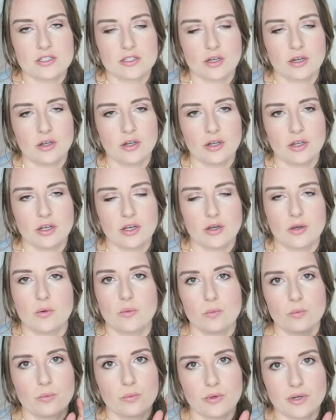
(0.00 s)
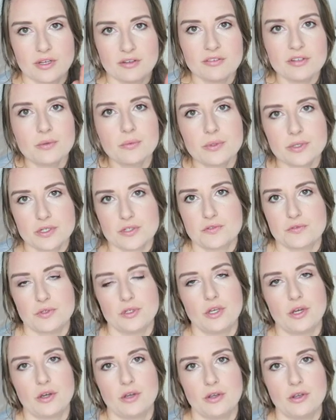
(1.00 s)
So whatever works for
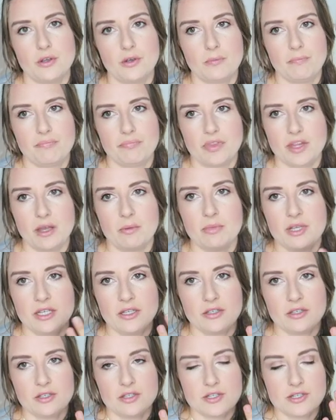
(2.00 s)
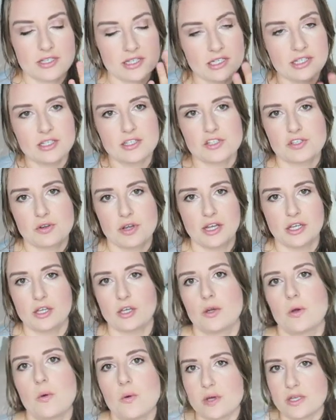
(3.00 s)
you. I mean, New Zealand is quite
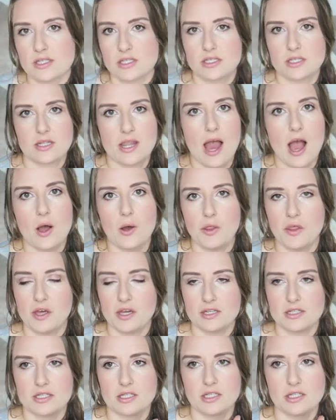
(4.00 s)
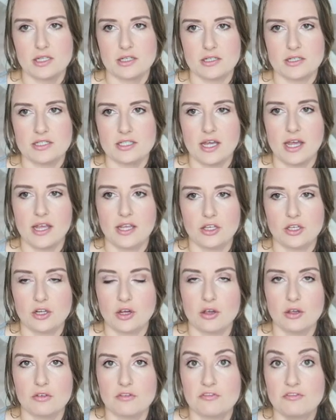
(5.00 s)
good with now they're saying, you
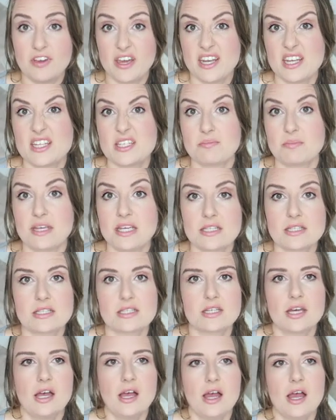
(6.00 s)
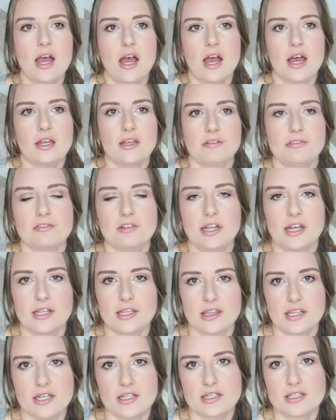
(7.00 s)
know, fed is best, and I feel
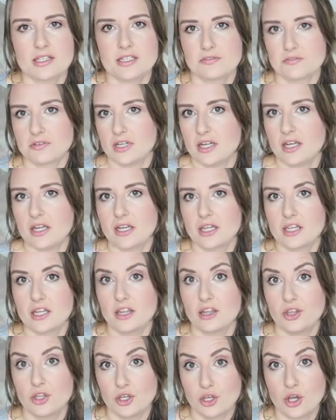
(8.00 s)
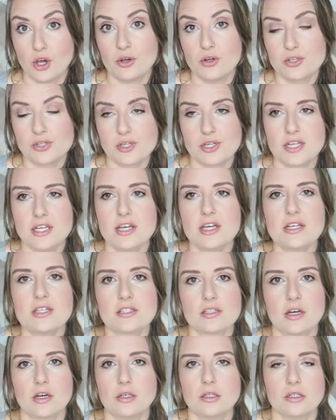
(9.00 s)
like that is definitely the go-to here.
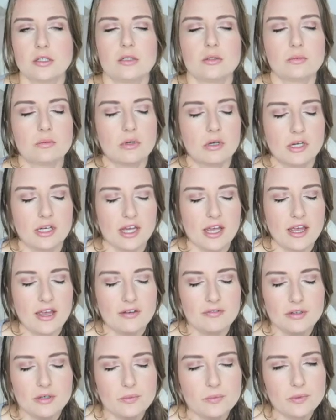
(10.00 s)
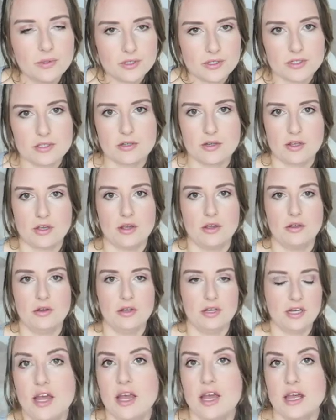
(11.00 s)
So whatever works for
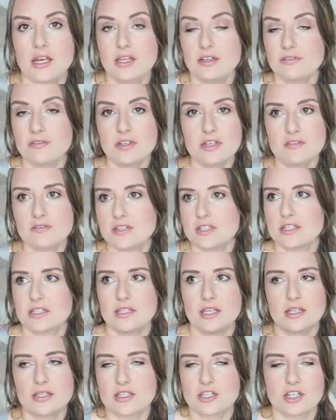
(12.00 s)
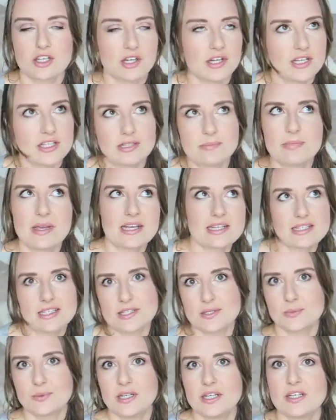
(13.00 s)
you, and even if it's such a crazy mix
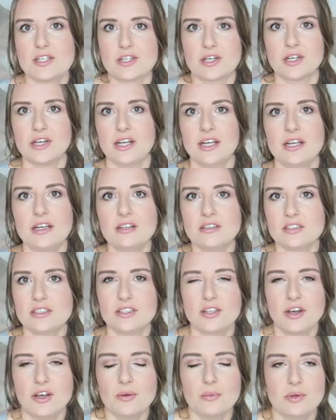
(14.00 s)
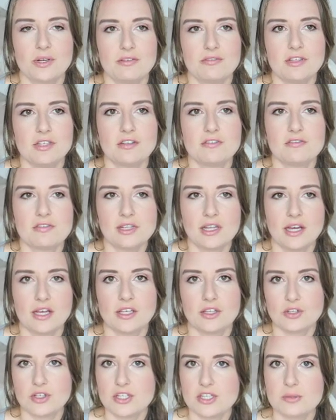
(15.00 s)
as we're doing, you know, whatever you feel like
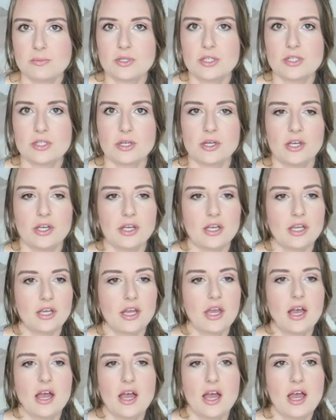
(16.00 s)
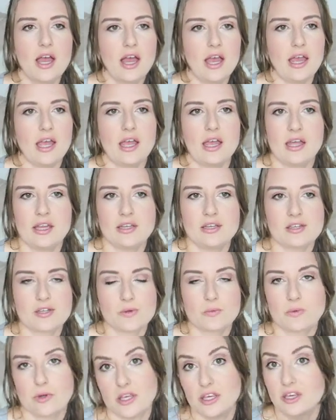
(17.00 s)
you need to be doing and
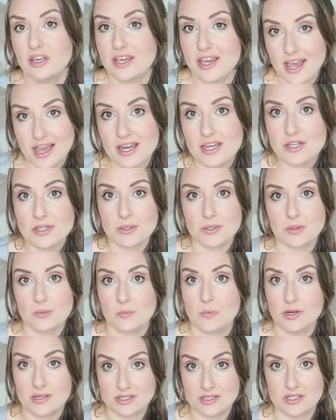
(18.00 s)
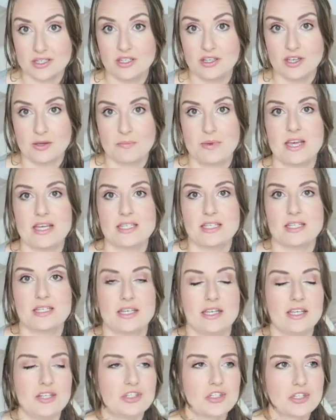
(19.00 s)
what you can do, what is in your
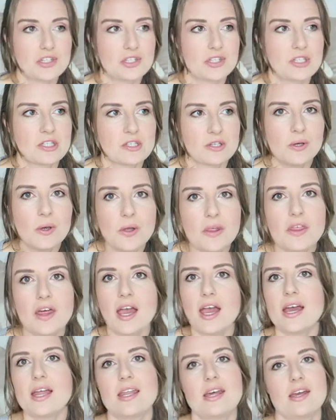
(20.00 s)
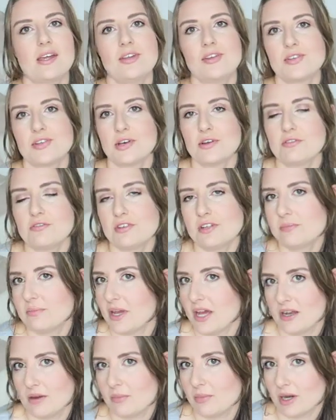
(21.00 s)
capacity, just do that and don't feel
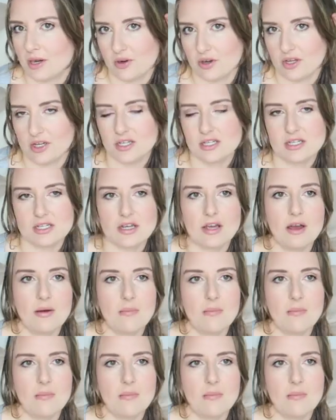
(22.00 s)
bad about it.